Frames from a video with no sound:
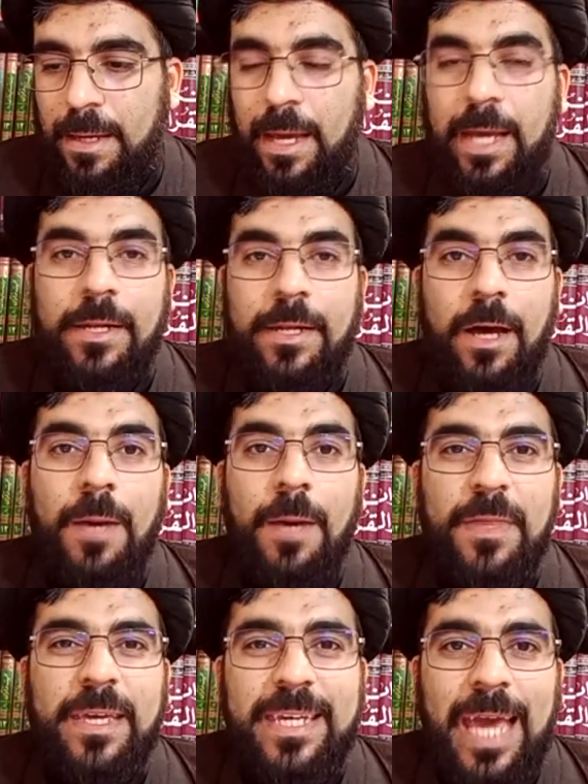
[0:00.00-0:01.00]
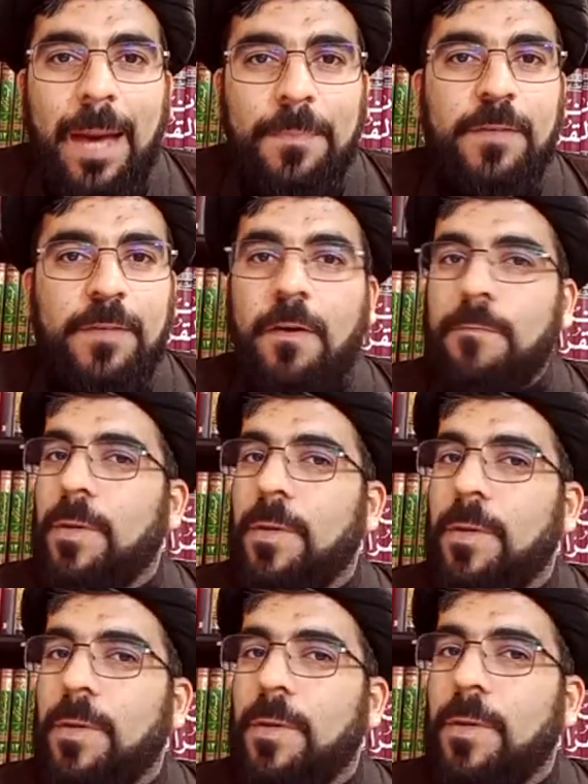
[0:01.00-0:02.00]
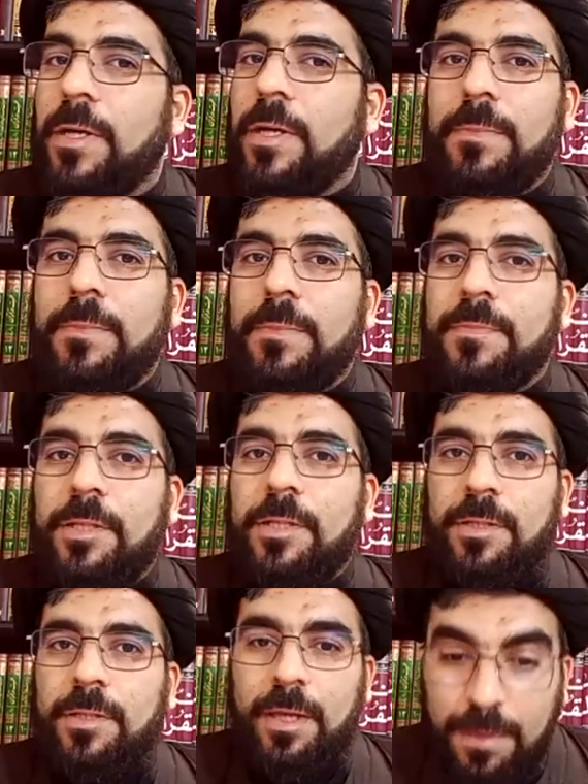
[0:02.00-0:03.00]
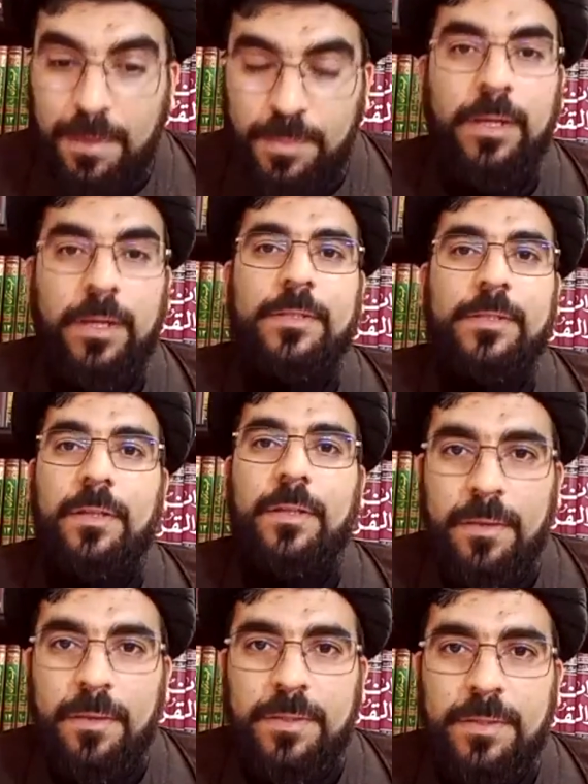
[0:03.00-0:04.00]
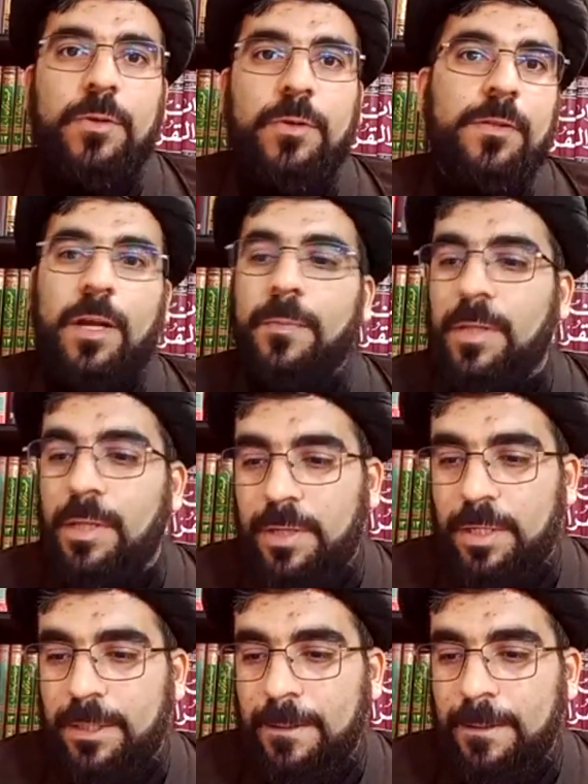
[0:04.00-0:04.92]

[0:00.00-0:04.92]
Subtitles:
And I'm the captive of my temptation in this place and in this situation that I'm living in.